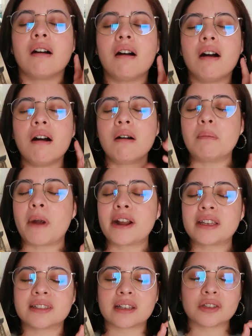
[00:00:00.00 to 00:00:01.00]
oh,
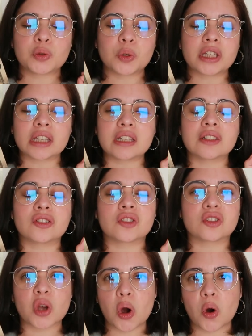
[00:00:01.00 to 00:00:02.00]
Marcus Sedgwick is
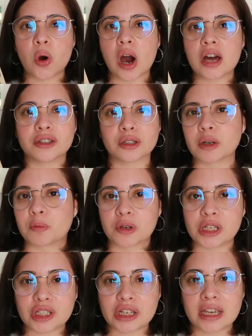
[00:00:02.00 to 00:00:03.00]
so
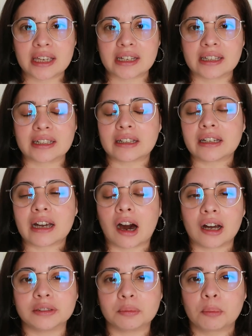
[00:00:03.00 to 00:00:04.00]
underappreciated
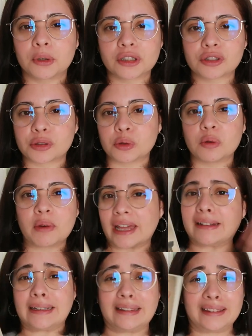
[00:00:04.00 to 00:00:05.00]
on BookTube
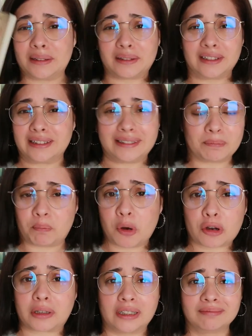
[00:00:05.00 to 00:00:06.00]
and in
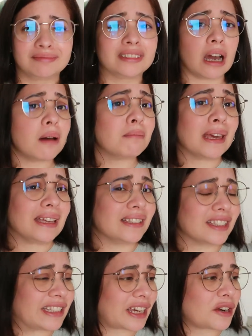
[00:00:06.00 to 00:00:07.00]
bookdom
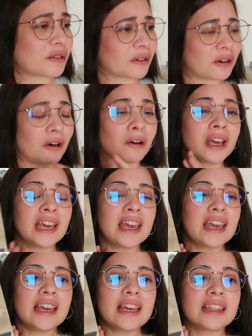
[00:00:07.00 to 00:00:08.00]
in general.
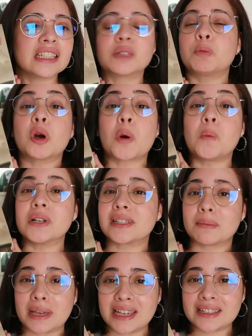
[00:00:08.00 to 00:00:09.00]
This book was
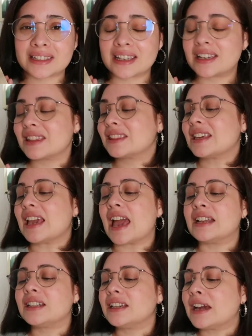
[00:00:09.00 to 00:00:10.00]
amazing. The
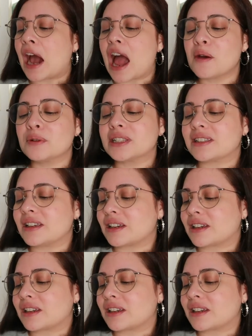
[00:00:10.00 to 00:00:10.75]
ending, I was